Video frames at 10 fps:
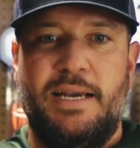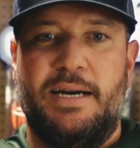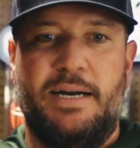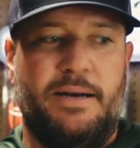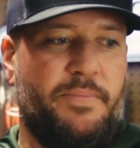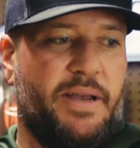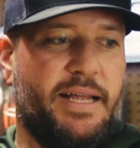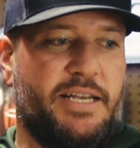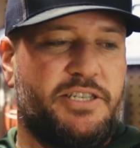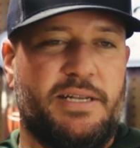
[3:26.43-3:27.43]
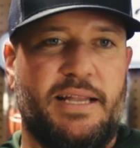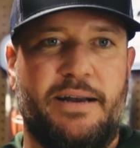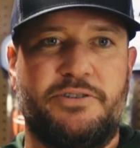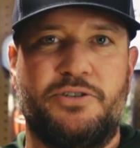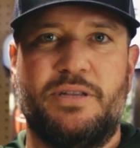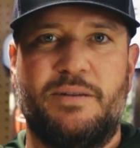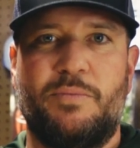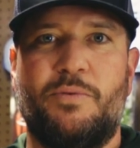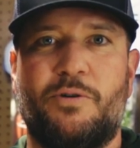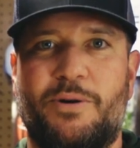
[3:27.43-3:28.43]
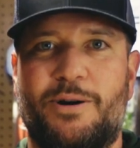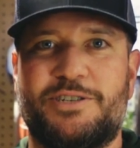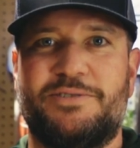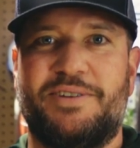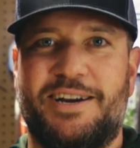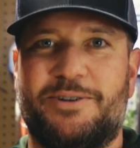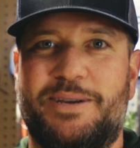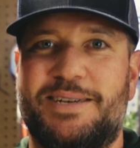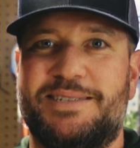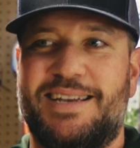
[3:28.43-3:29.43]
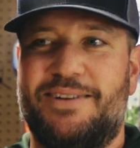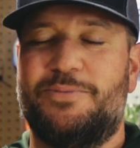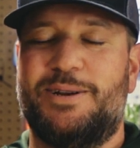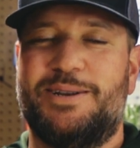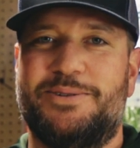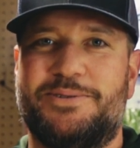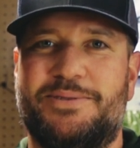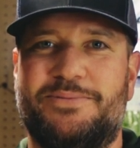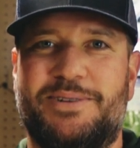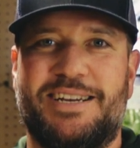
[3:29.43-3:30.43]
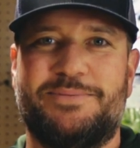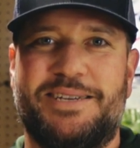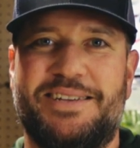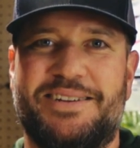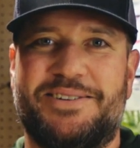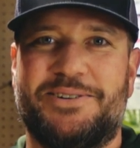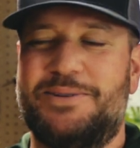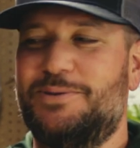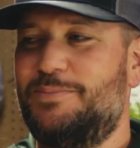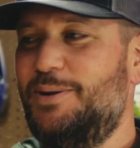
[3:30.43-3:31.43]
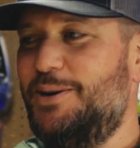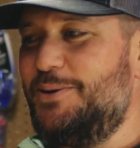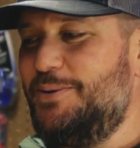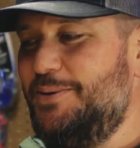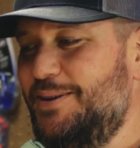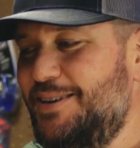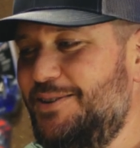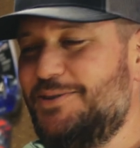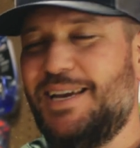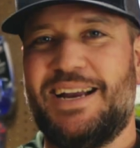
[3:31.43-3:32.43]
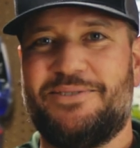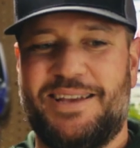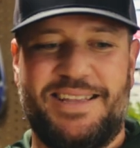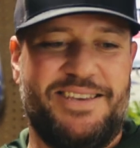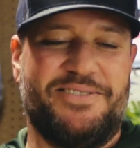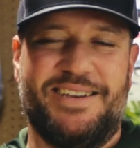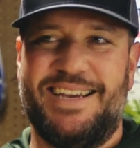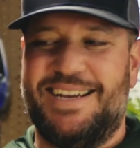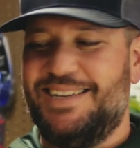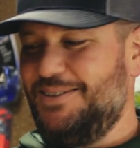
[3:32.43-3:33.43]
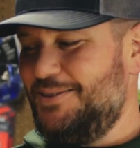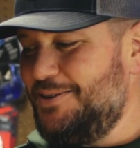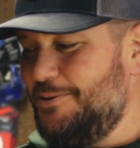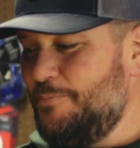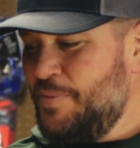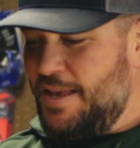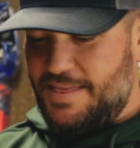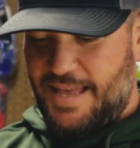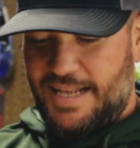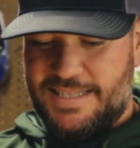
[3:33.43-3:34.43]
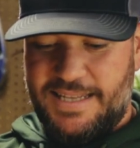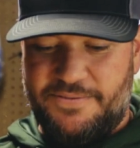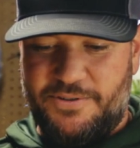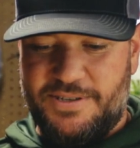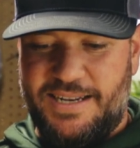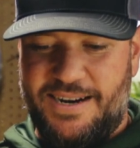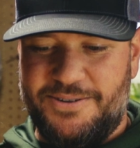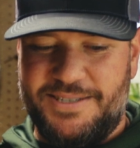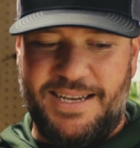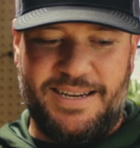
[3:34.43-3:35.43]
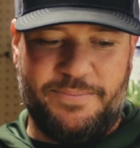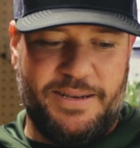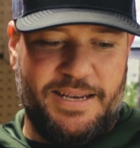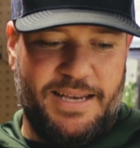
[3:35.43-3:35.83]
And it just allows you a little bit more margin of error, because everybody knows when it comes to killing a turkey with a bow, you'll take everything that you can get. So that's the difference in arrow setup.